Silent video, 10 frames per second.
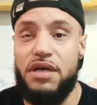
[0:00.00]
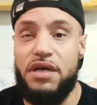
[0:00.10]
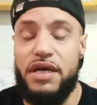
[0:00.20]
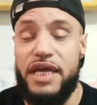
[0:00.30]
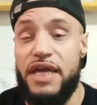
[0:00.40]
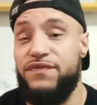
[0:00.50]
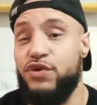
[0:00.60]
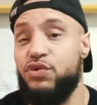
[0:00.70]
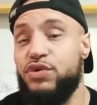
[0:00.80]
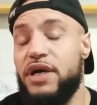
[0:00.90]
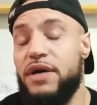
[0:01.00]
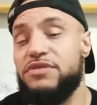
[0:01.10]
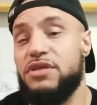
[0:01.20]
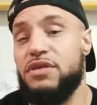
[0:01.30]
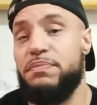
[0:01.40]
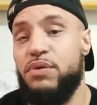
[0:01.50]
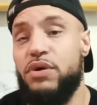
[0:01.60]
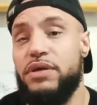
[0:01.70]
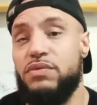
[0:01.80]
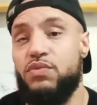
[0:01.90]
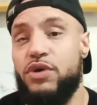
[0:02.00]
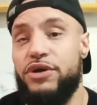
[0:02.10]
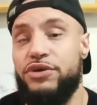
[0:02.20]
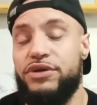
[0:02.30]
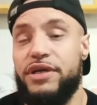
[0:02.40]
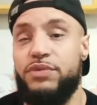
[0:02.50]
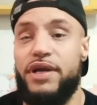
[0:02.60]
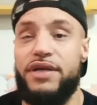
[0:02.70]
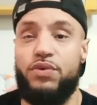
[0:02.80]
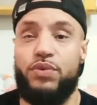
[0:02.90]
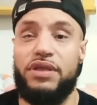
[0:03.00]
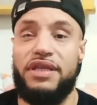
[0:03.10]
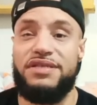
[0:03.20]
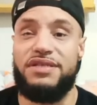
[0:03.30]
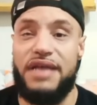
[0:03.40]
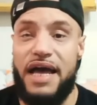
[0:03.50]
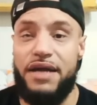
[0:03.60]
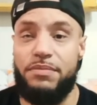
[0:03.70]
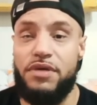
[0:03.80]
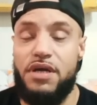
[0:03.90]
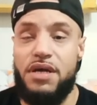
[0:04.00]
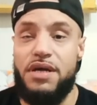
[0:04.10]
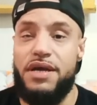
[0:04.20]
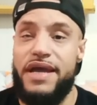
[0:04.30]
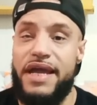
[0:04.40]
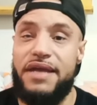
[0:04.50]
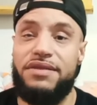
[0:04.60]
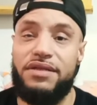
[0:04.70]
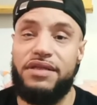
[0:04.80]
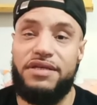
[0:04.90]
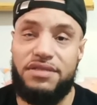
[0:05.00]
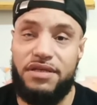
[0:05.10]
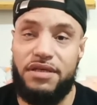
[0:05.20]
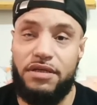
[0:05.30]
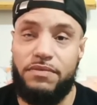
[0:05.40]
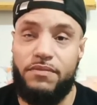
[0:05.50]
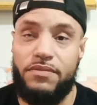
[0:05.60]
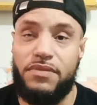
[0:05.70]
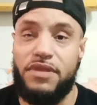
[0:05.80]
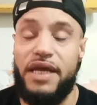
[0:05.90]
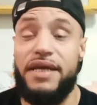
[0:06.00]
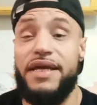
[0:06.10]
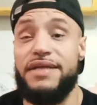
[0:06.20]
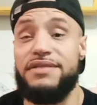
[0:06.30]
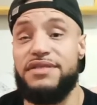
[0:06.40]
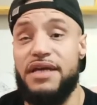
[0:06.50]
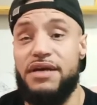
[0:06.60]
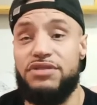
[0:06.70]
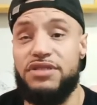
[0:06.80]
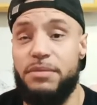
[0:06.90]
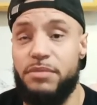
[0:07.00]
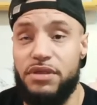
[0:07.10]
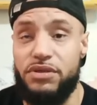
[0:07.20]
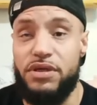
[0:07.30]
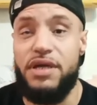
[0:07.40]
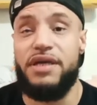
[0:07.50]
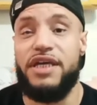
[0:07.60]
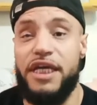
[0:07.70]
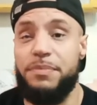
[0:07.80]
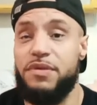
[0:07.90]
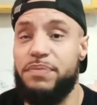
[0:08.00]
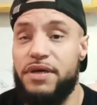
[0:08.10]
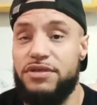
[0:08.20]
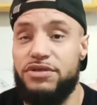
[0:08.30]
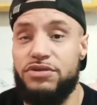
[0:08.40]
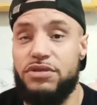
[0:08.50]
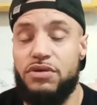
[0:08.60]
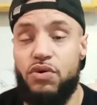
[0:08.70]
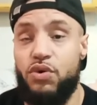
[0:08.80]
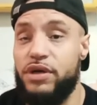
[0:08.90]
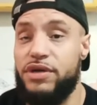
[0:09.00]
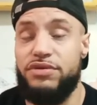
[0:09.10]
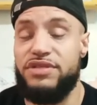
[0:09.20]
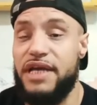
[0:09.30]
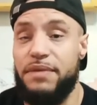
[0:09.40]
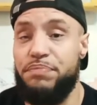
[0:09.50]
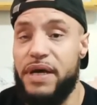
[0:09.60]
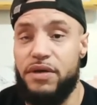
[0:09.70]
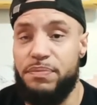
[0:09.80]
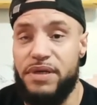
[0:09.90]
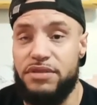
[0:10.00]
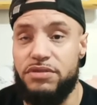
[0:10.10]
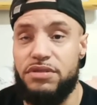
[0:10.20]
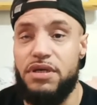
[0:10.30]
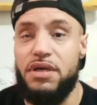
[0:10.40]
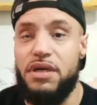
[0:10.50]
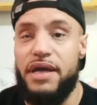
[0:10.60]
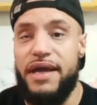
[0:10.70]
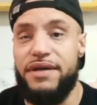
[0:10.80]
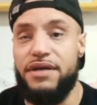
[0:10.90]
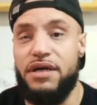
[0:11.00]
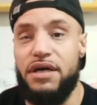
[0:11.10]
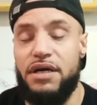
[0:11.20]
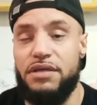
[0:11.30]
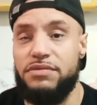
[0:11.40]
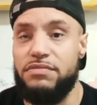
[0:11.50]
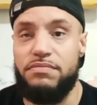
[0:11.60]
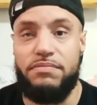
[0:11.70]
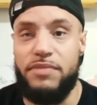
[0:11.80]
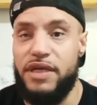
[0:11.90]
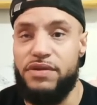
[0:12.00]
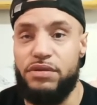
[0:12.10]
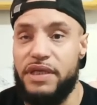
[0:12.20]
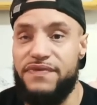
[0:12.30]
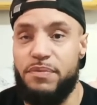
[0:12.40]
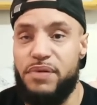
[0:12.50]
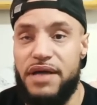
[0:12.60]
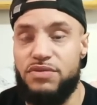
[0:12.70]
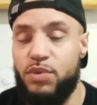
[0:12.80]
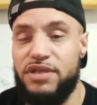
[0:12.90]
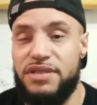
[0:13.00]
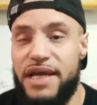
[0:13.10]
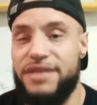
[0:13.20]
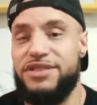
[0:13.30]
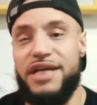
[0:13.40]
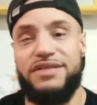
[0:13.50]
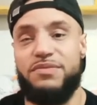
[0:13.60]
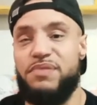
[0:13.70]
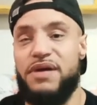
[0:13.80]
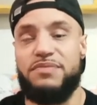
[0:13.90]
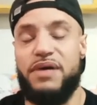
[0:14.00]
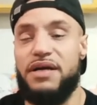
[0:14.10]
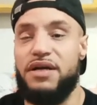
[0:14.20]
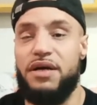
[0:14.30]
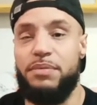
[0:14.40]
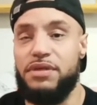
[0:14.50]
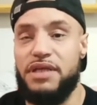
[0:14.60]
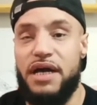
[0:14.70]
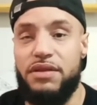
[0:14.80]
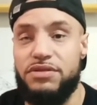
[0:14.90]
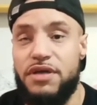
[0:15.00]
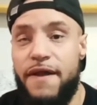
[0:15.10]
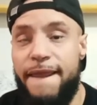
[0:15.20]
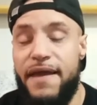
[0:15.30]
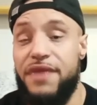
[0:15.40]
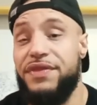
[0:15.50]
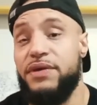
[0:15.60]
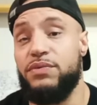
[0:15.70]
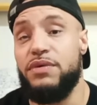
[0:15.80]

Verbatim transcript: If you come to the point where you're getting ready to relist an item in the listing and hit sell similar, keep the pictures or either take better pictures and uh, either leave the price what it's at, change the price by a couple of dollars, and then